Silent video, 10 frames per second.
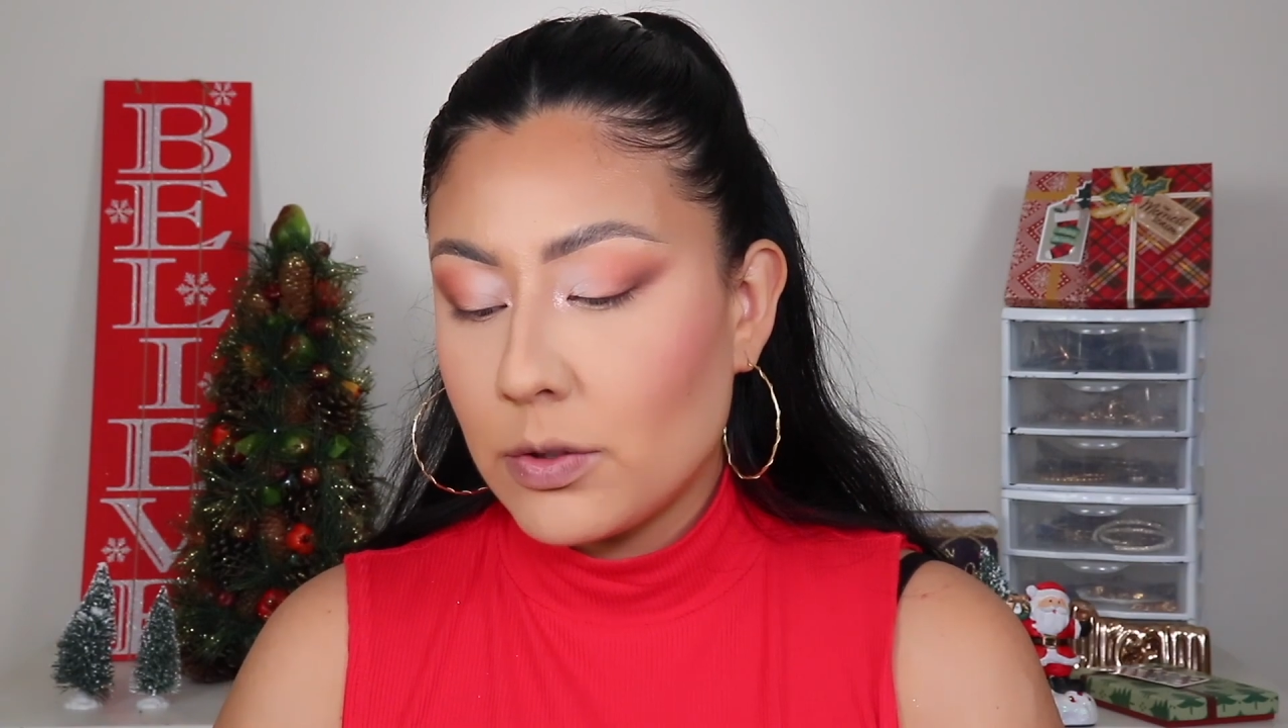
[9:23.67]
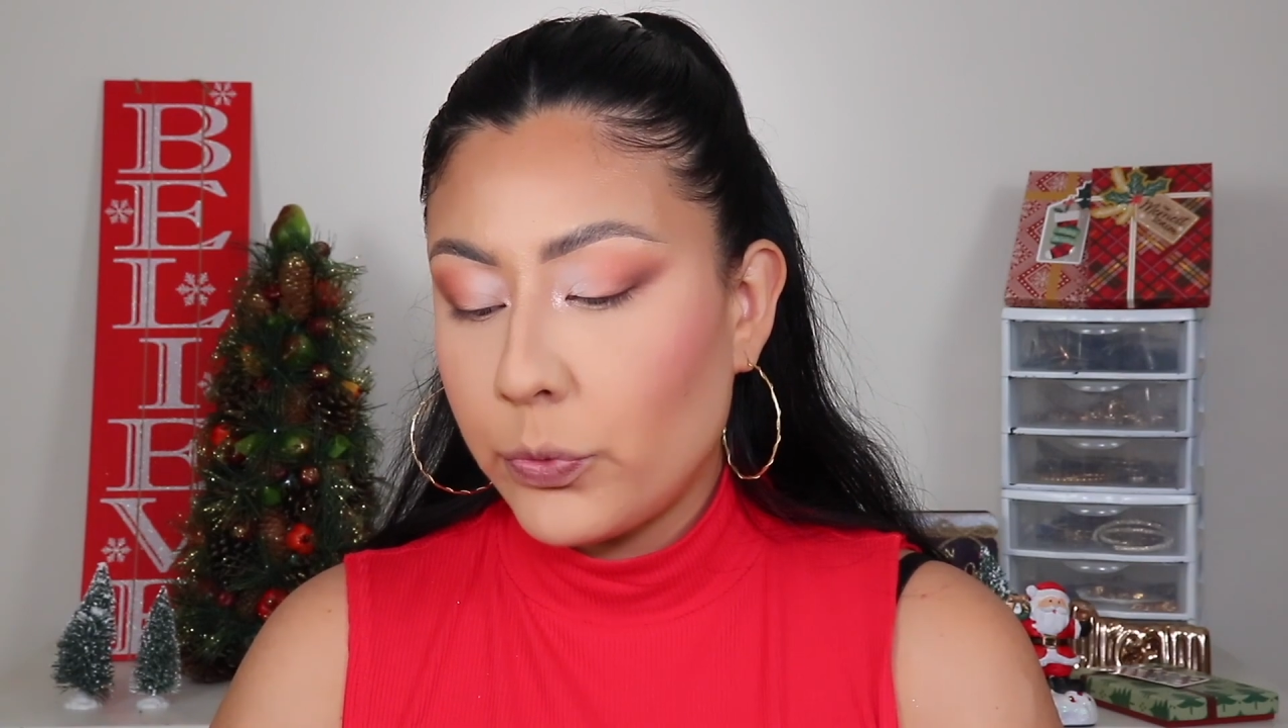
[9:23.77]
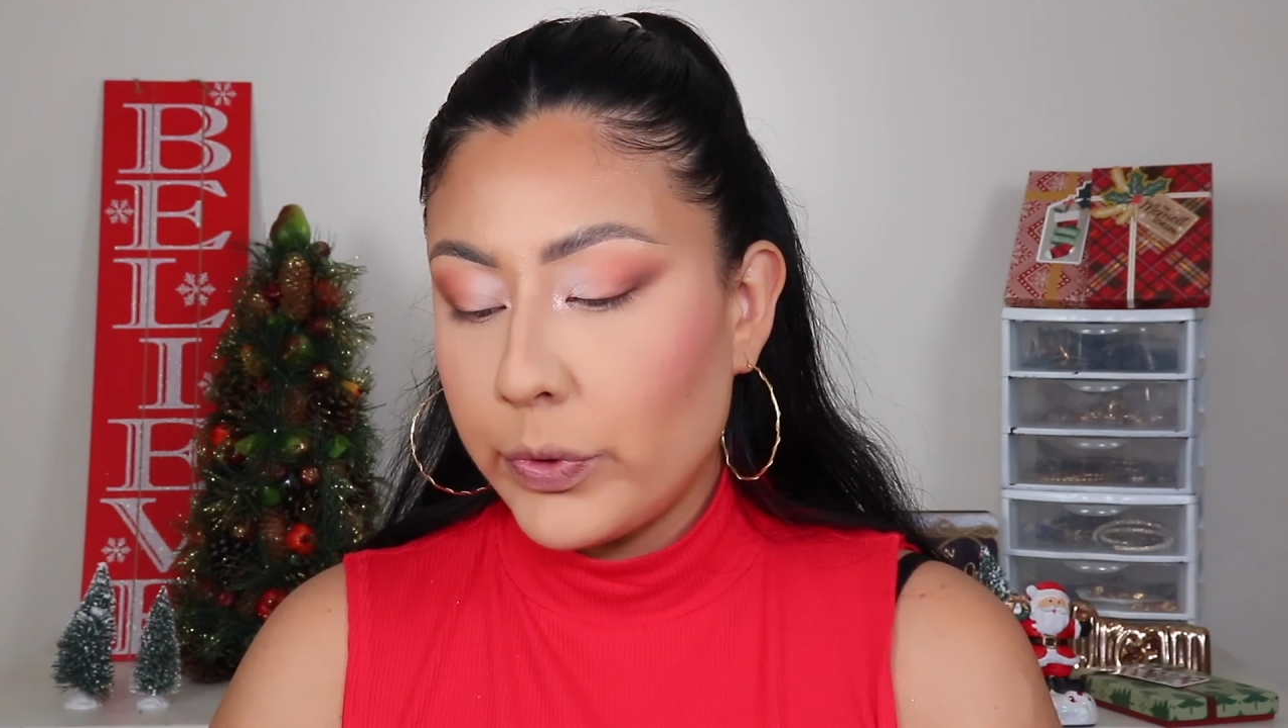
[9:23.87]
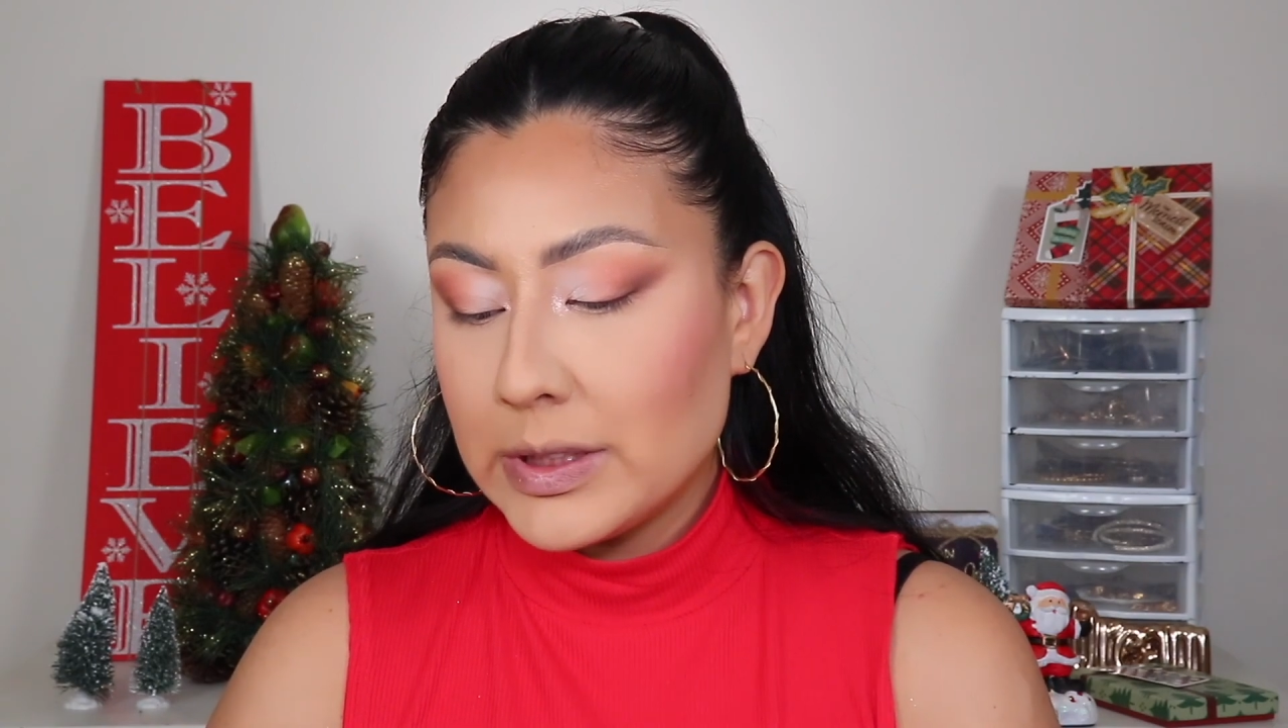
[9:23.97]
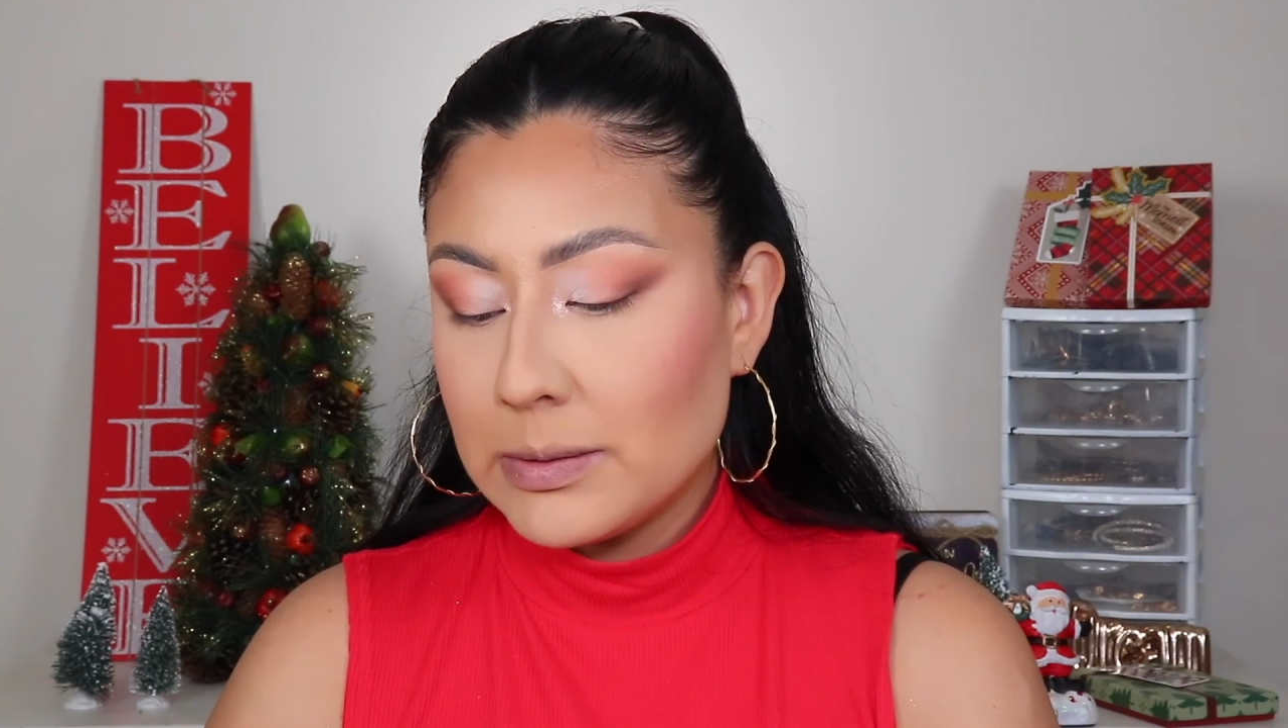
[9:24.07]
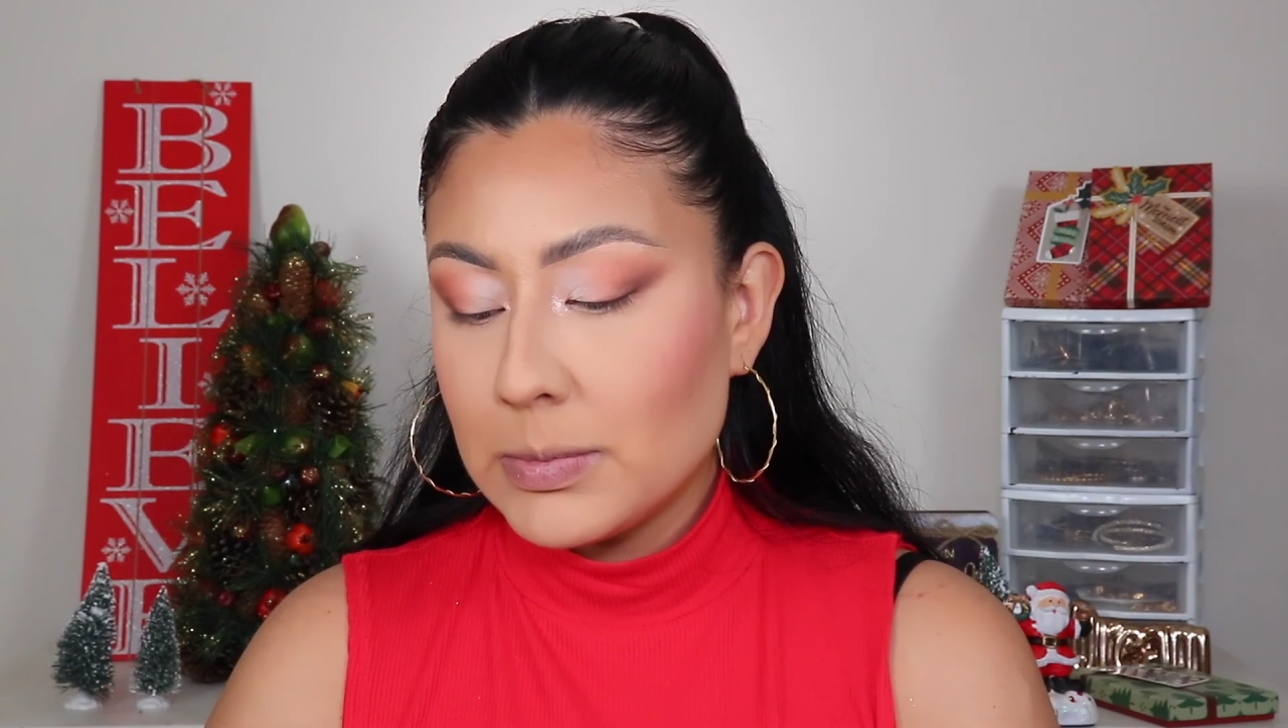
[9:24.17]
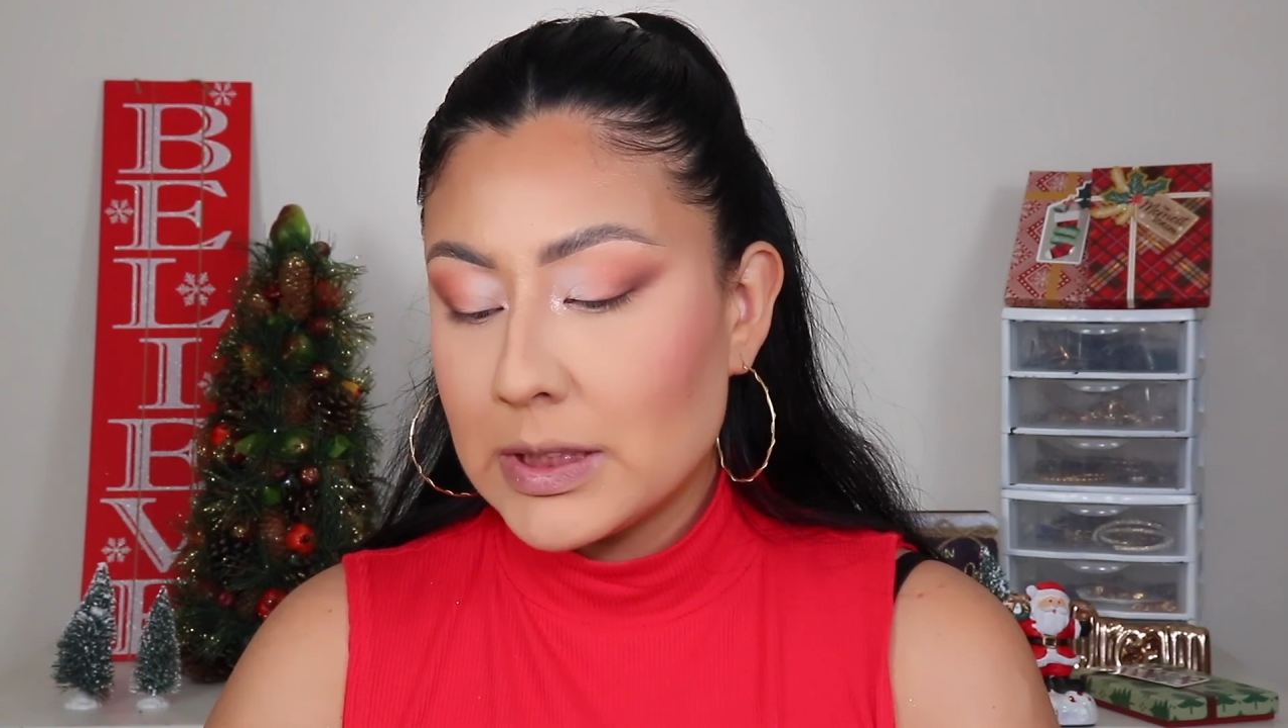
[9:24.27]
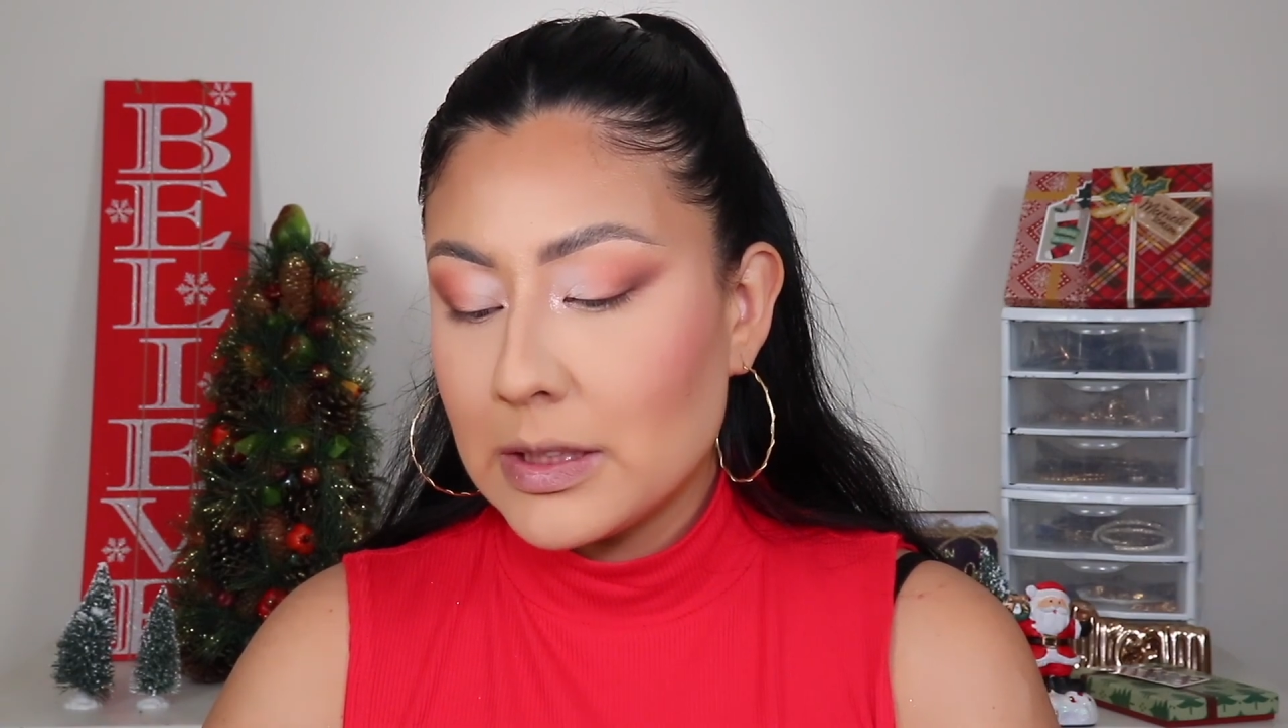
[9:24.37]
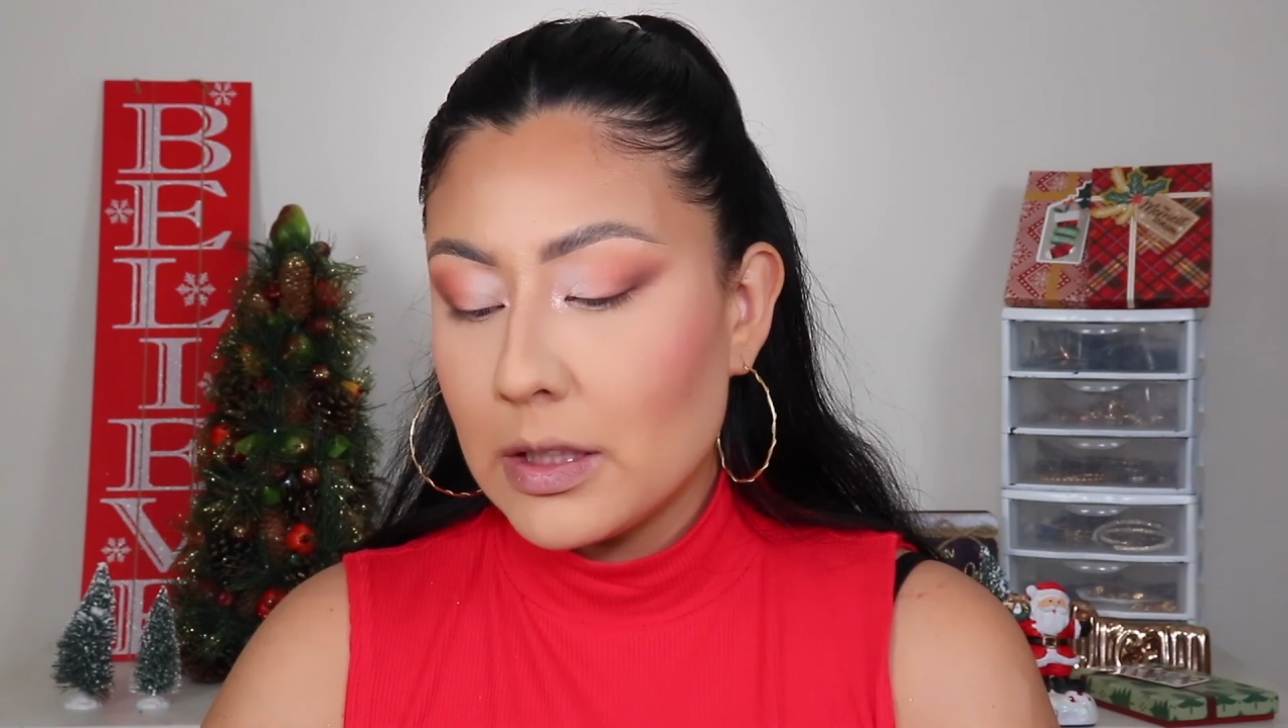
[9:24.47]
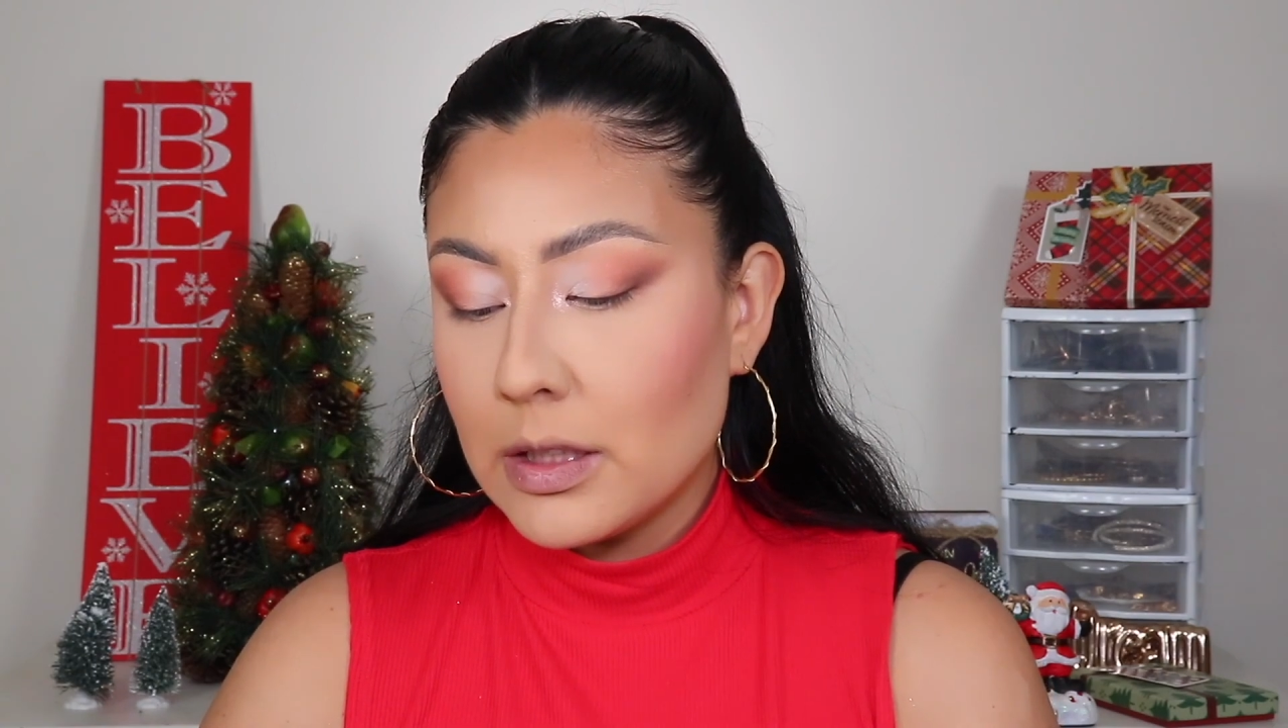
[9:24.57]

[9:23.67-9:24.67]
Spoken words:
Christmas